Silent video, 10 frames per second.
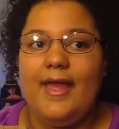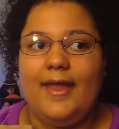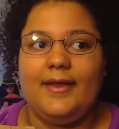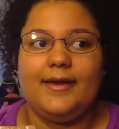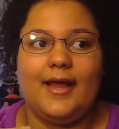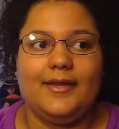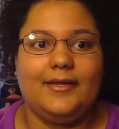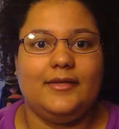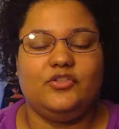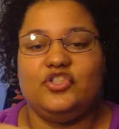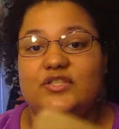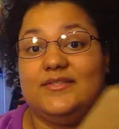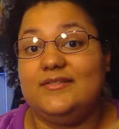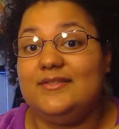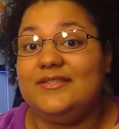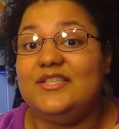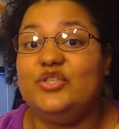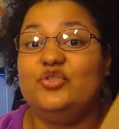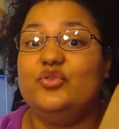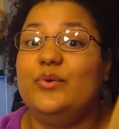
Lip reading: and I can just continue